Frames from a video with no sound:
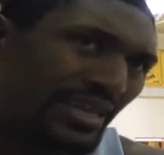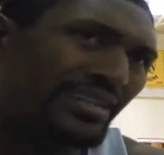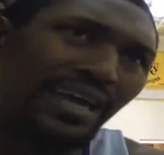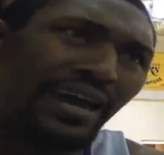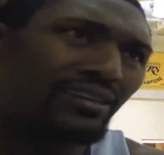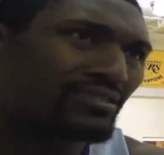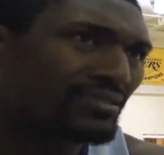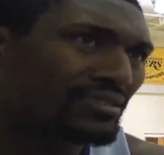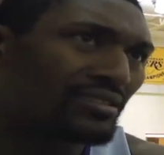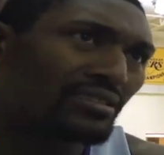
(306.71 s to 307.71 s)
take that,
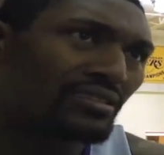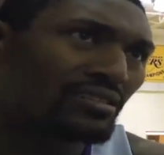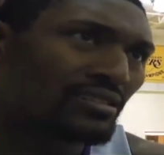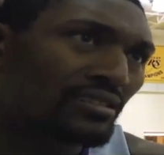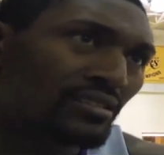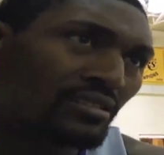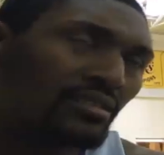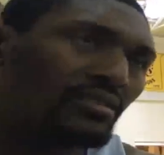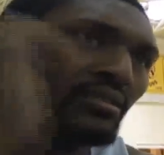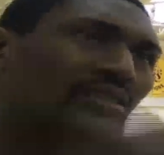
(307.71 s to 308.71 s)

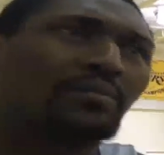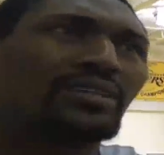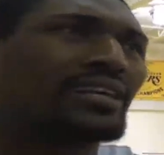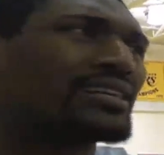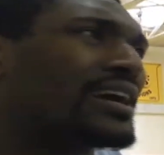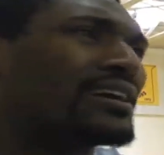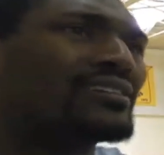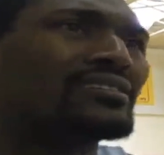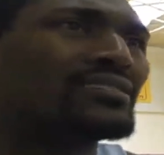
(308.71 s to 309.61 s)
something like that.